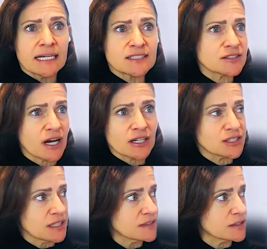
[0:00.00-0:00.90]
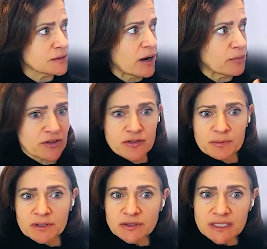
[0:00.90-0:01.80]
It's not just about whether
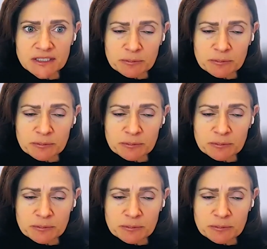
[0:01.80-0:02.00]
the building